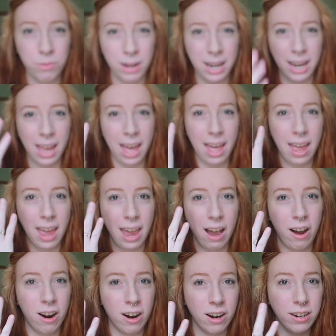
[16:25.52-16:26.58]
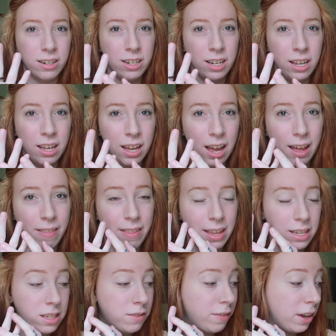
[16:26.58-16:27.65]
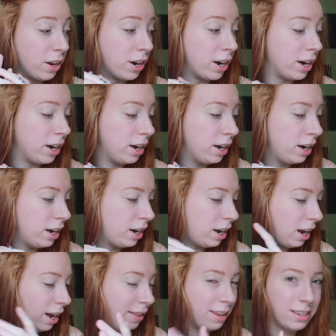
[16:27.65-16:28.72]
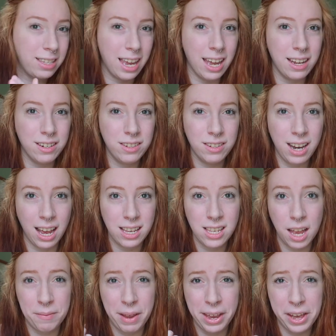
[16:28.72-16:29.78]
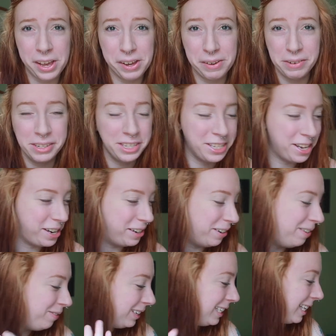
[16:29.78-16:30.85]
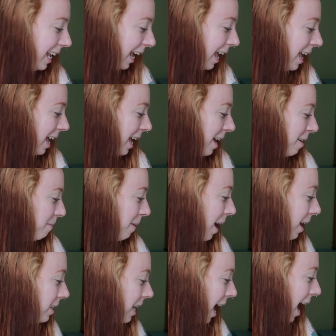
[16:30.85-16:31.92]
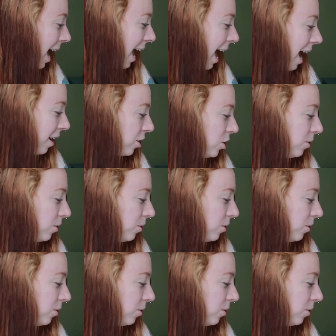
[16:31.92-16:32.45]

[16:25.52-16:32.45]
want to get a heart on this finger, on this hand, next time I go. So we'll see. But I